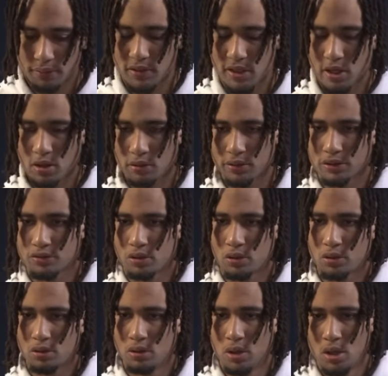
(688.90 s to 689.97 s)
take on this
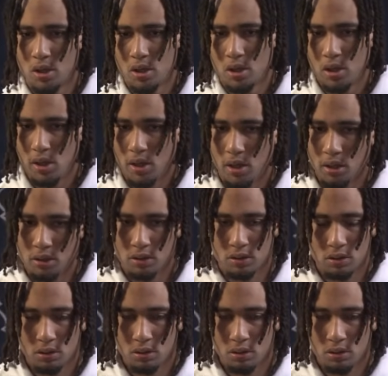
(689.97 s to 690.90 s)
role. And